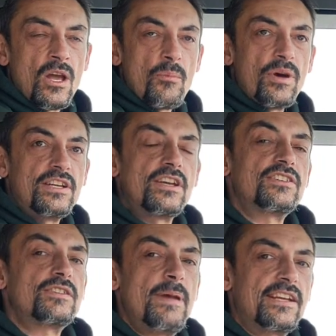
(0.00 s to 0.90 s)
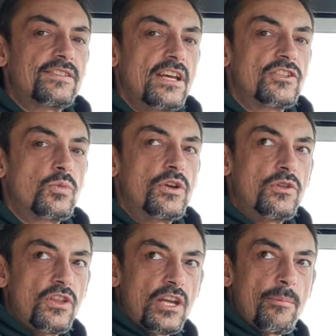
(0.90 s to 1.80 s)
But it does make sense when you
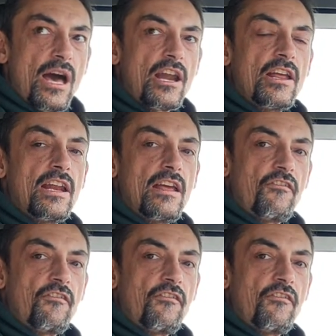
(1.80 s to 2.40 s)
think about it